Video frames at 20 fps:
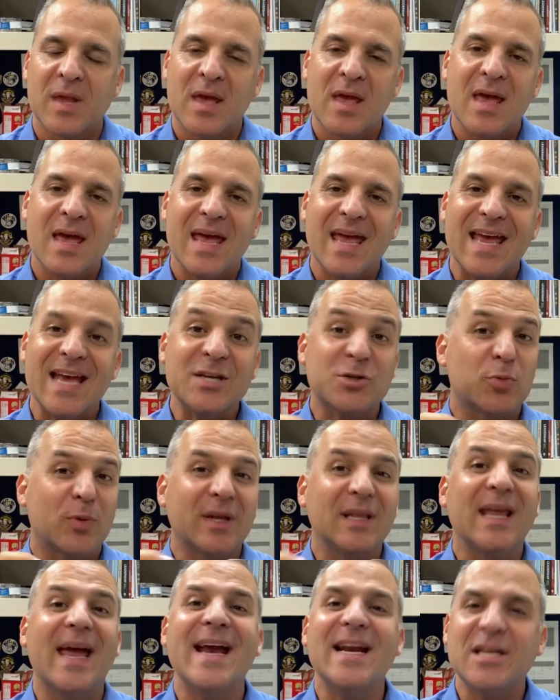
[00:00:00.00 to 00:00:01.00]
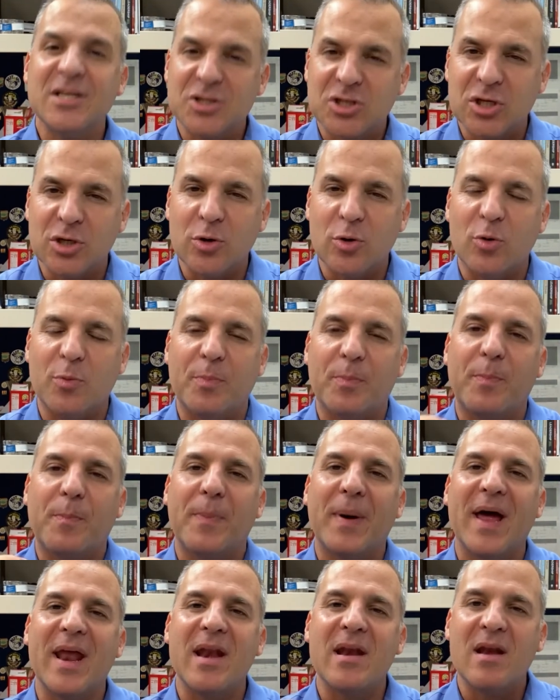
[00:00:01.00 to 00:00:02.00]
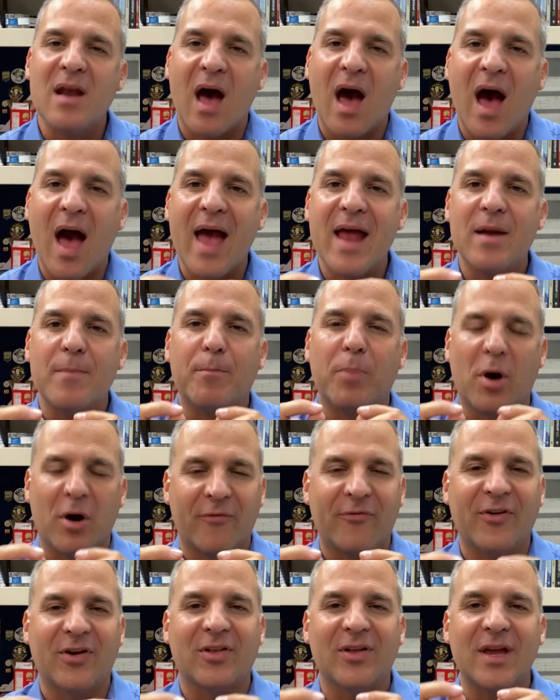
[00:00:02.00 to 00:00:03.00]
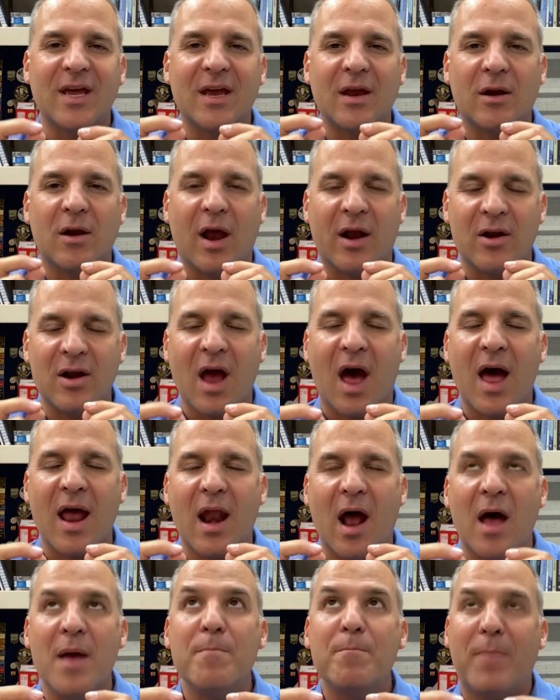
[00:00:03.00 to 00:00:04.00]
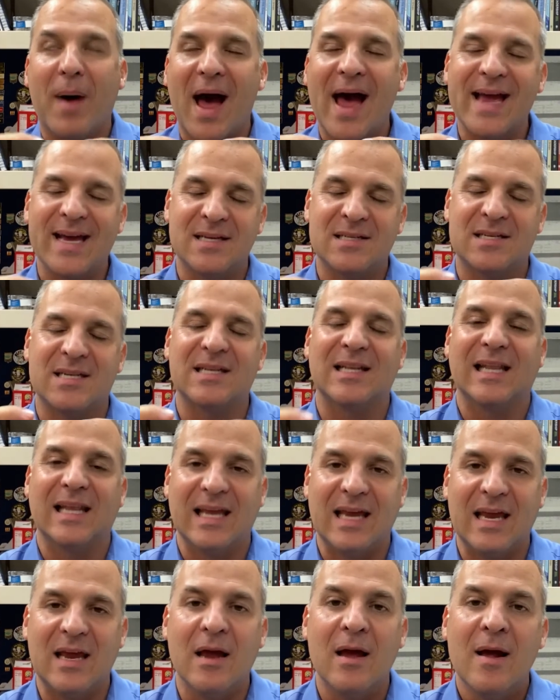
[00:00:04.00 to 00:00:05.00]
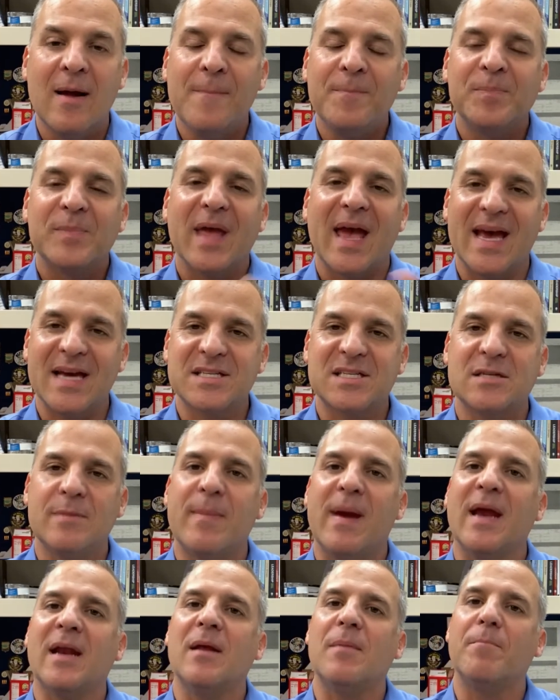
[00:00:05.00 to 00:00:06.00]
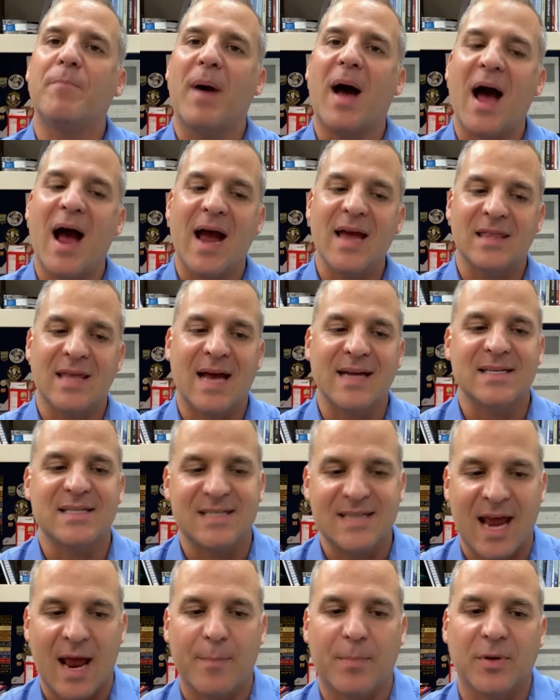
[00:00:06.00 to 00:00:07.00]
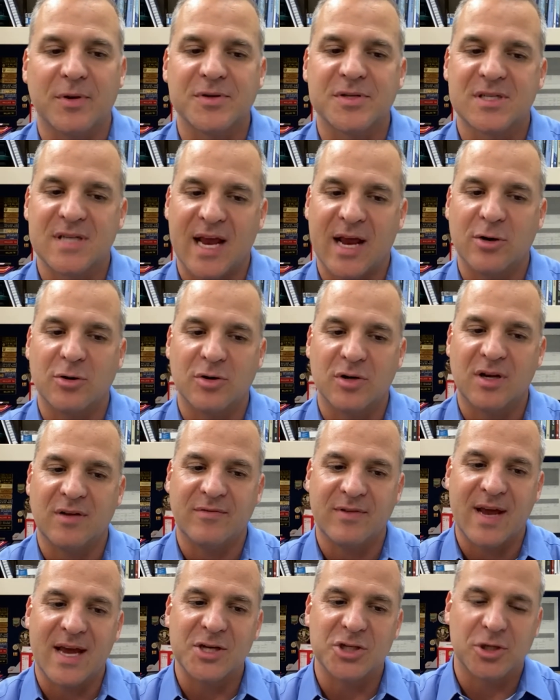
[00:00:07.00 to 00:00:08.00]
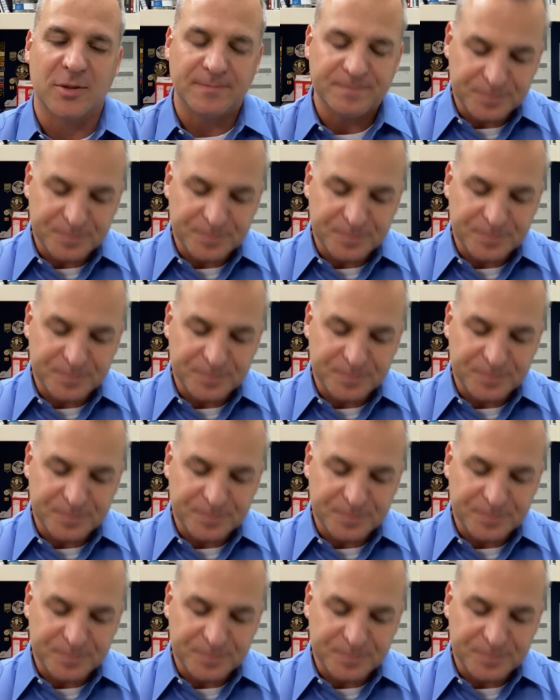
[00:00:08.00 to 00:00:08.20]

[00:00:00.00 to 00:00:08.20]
is related to, but not perfectly and not unbiasedly estimated by that sample standard deviation.